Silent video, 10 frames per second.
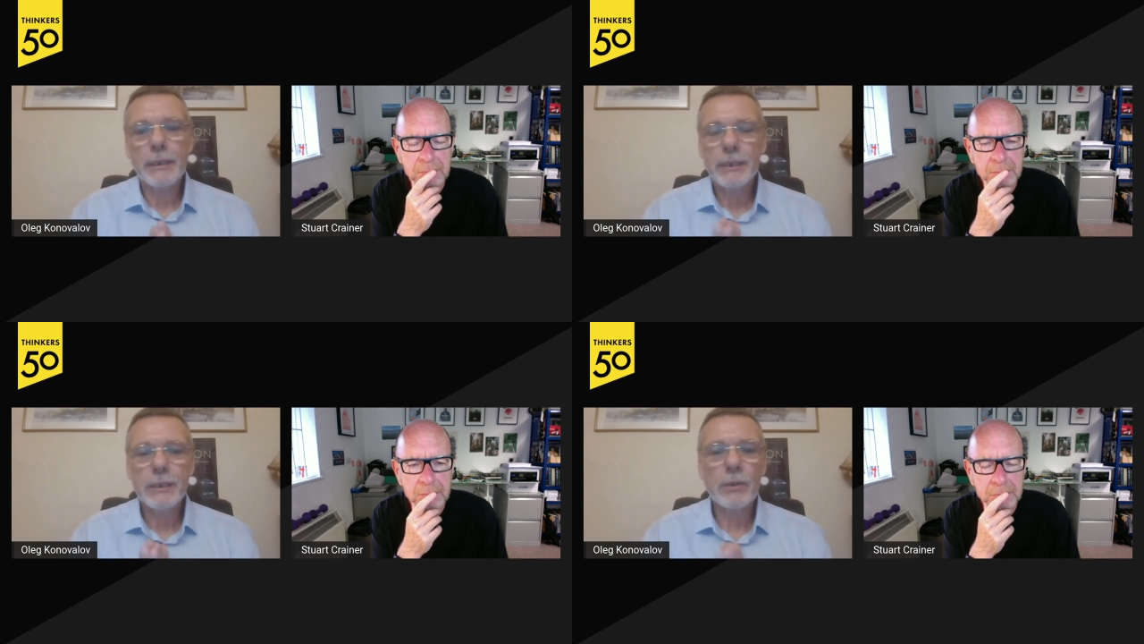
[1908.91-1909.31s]

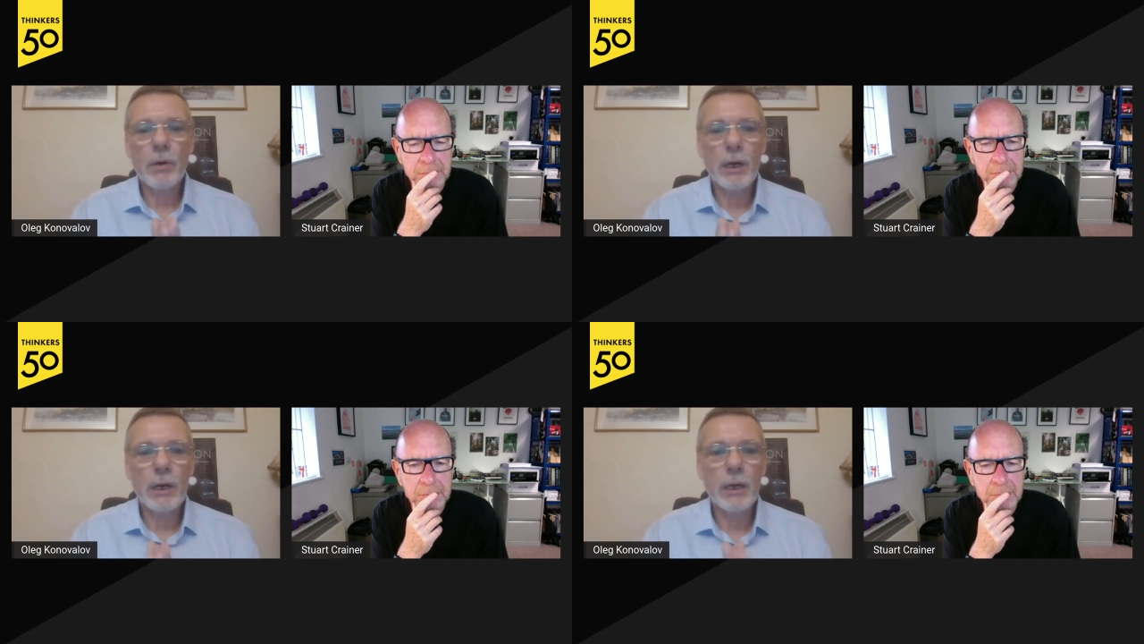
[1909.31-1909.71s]

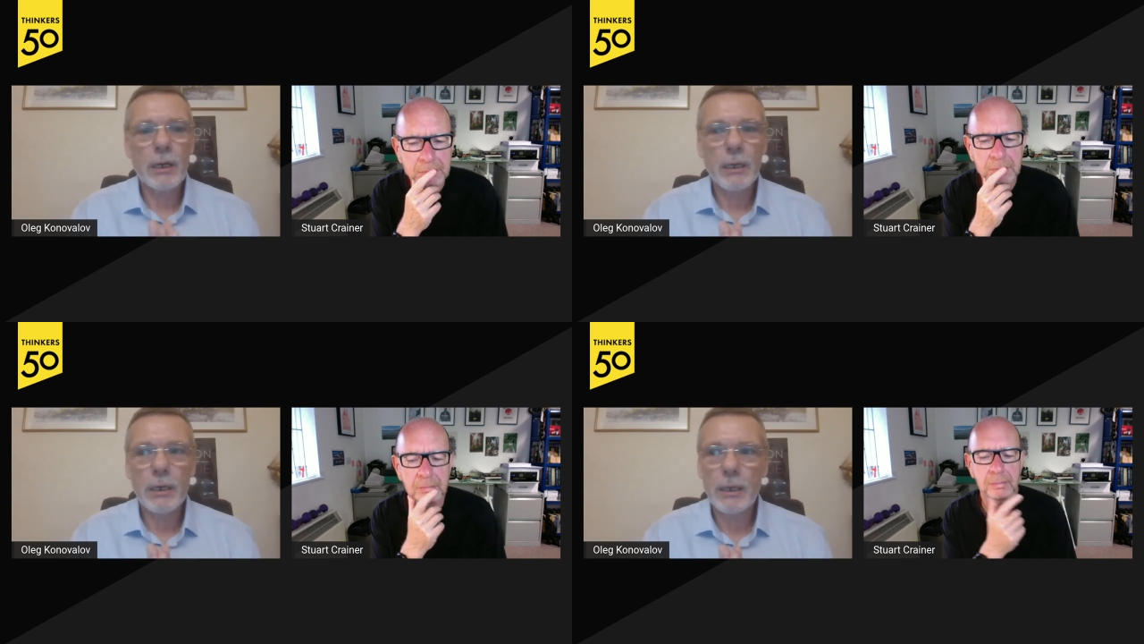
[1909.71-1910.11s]
Speaker 1: So
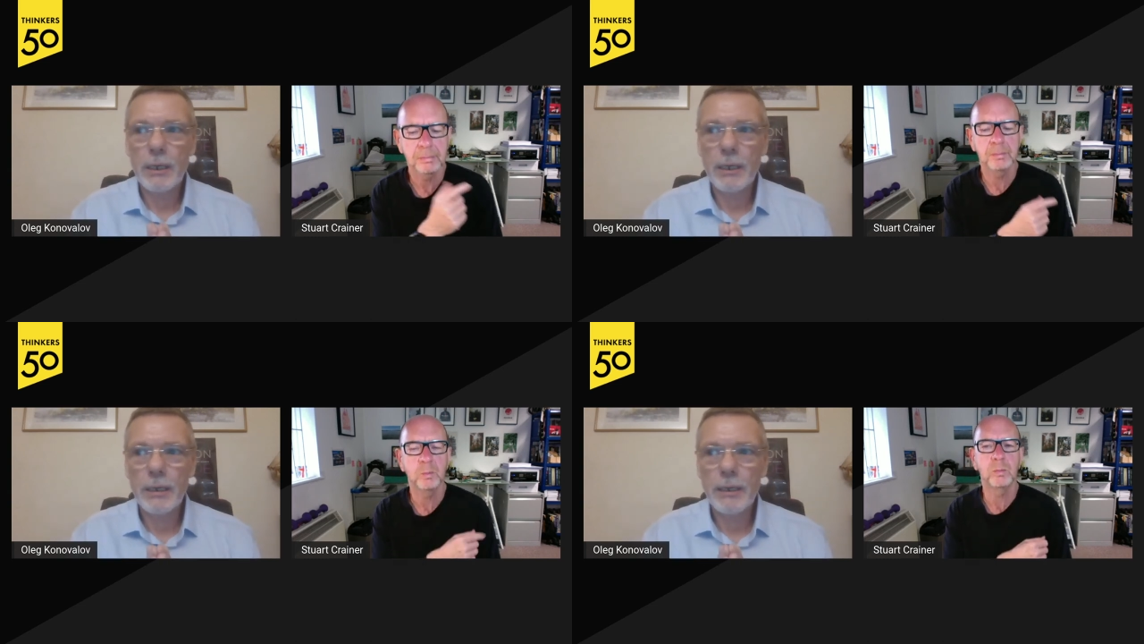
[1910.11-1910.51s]

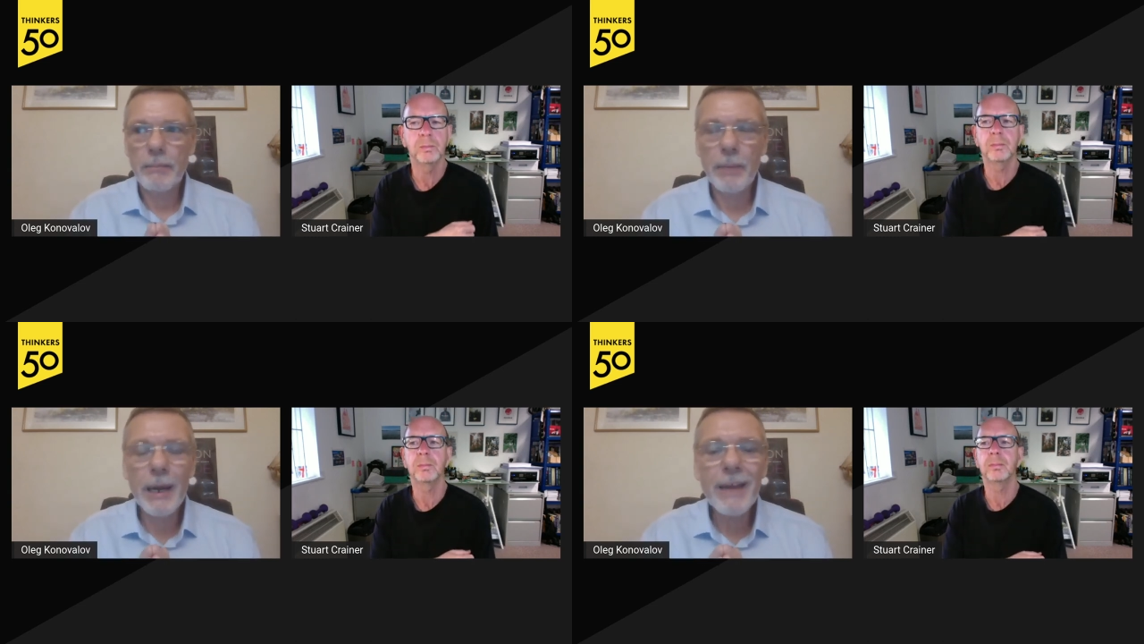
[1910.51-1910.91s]
uh,
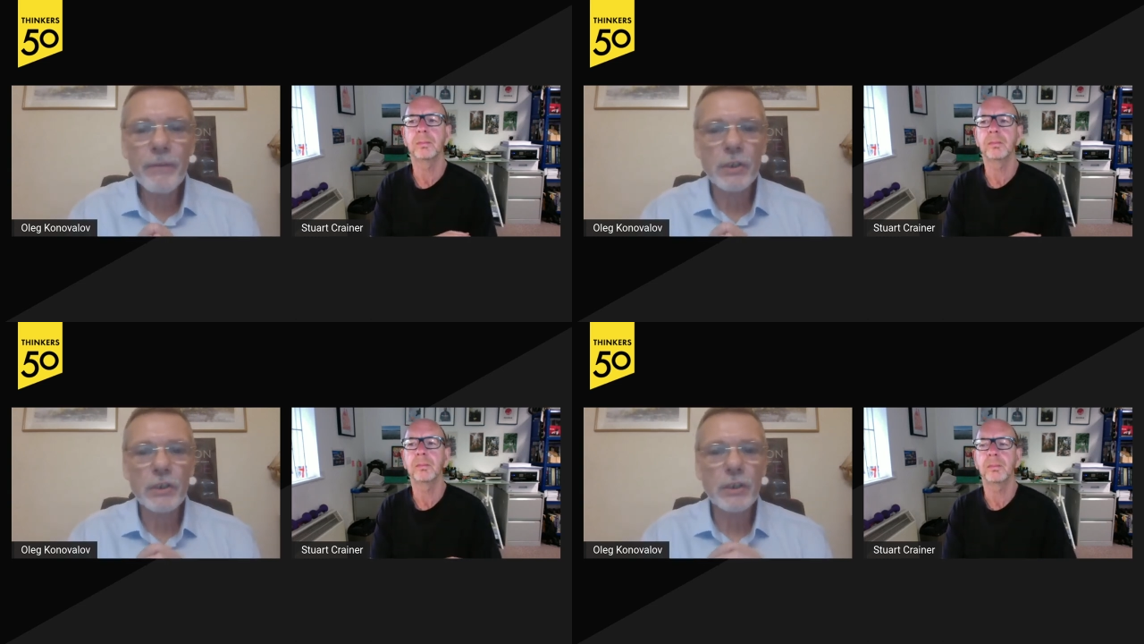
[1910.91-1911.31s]
my
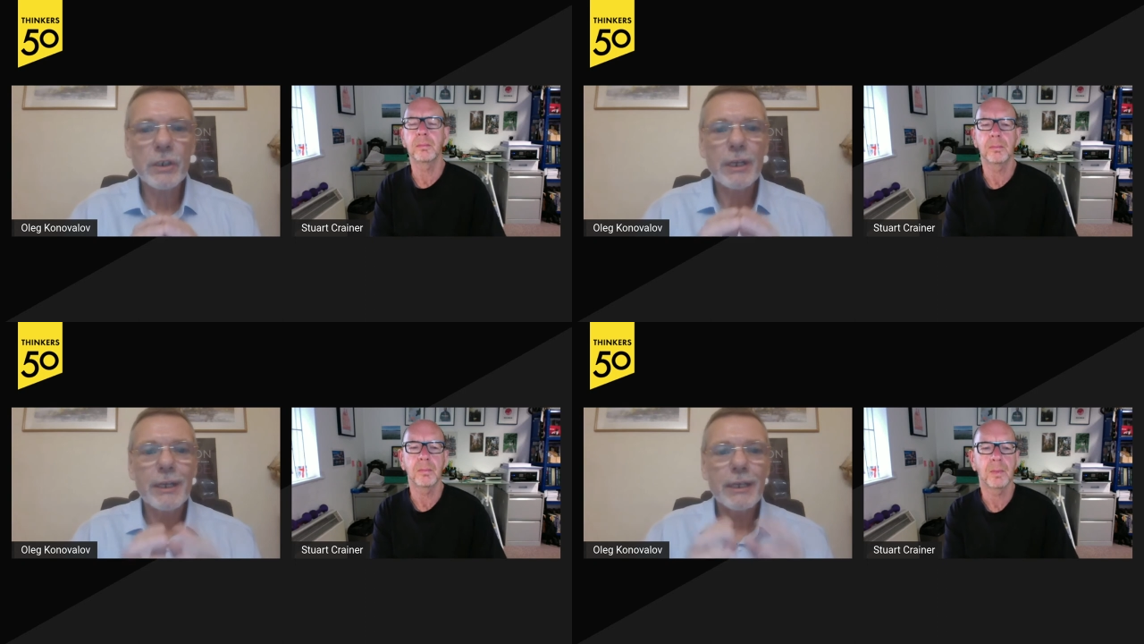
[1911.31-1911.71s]

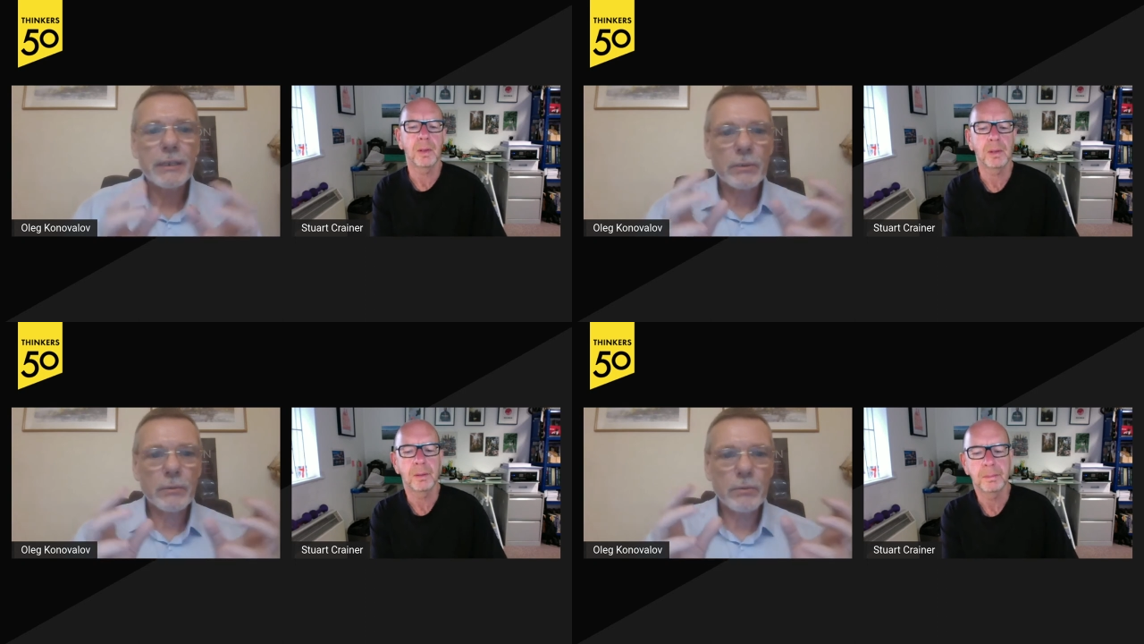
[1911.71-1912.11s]
vision
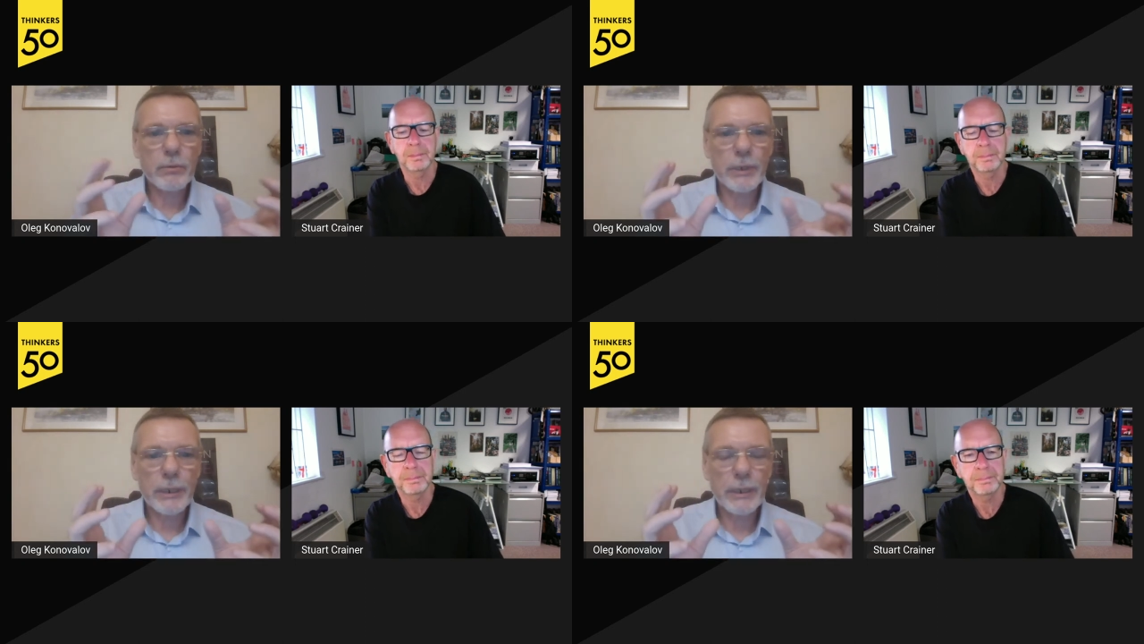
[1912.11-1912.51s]
is to
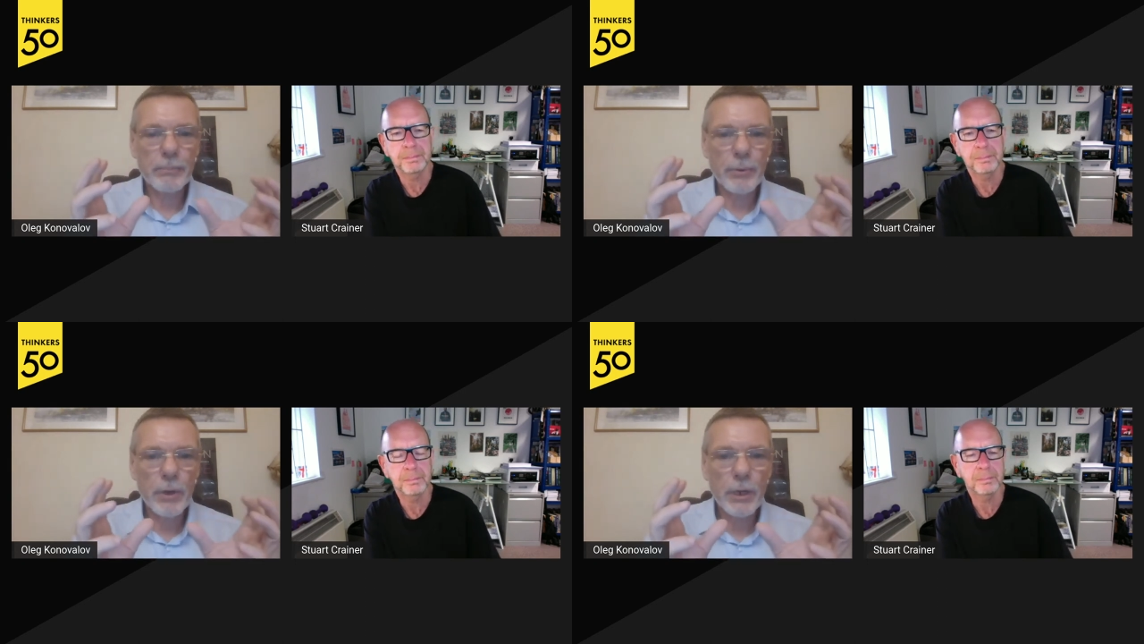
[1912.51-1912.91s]
create a
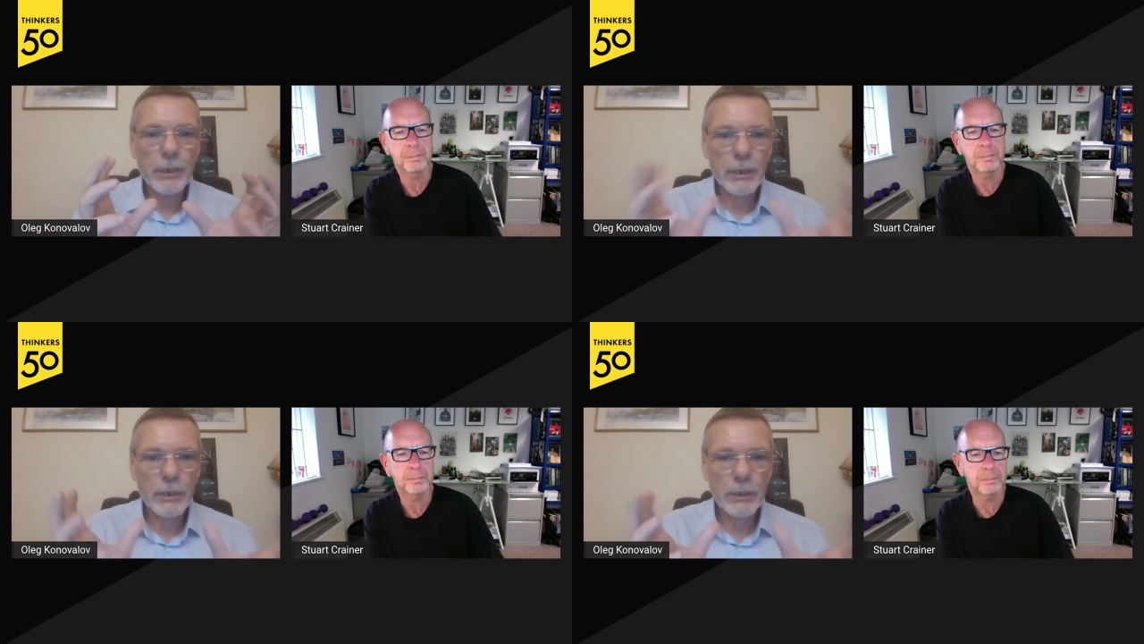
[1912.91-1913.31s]

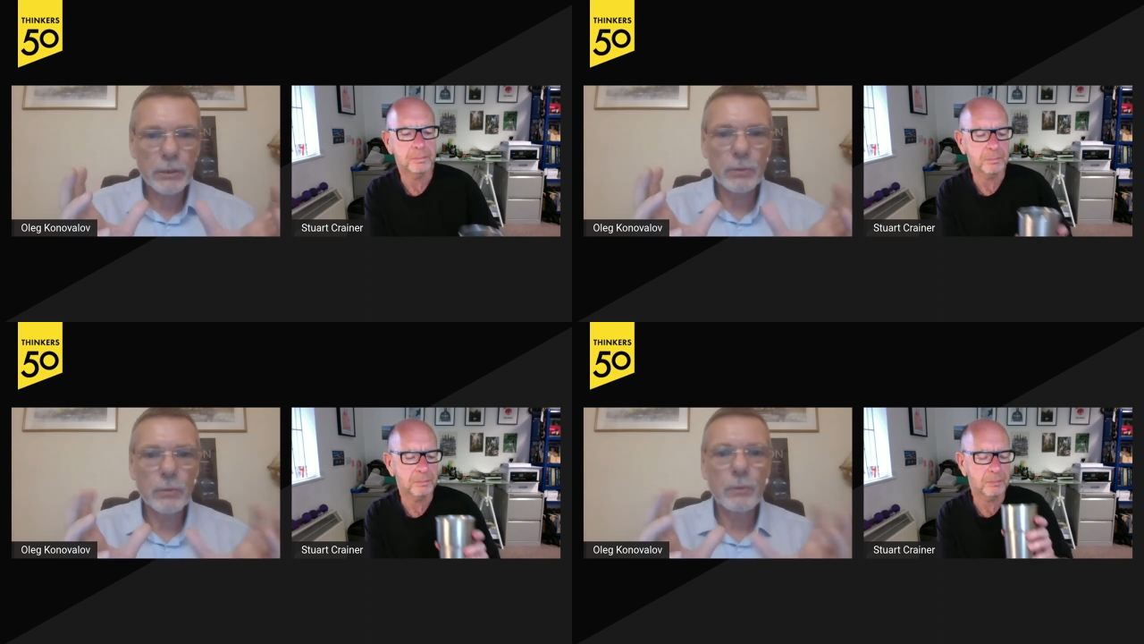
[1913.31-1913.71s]
practical
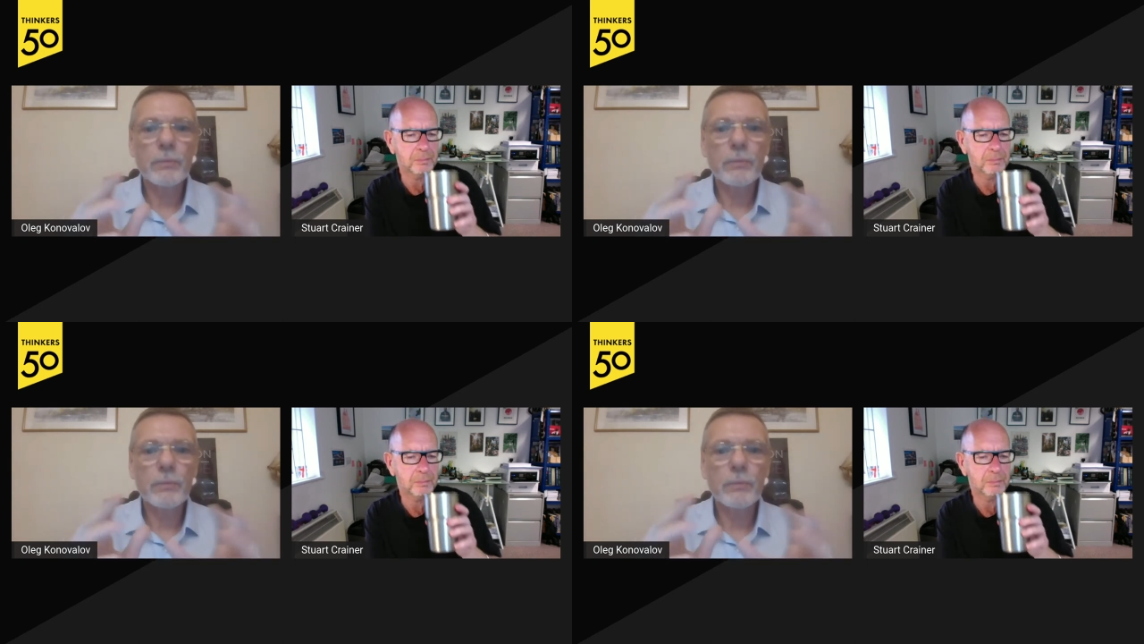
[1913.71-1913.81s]
tool